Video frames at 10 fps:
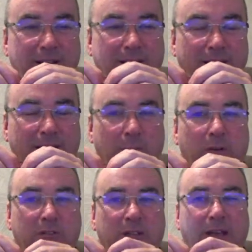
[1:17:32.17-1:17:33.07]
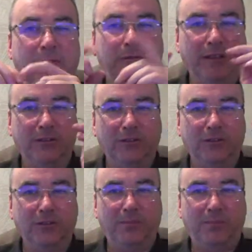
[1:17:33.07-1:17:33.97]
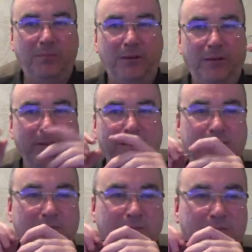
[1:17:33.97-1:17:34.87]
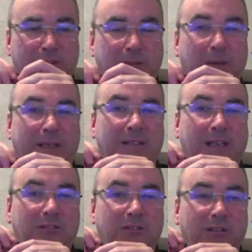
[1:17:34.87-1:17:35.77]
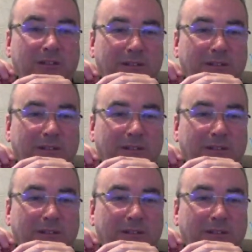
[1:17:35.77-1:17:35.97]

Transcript: and what's left is your profit, which you pay tax on,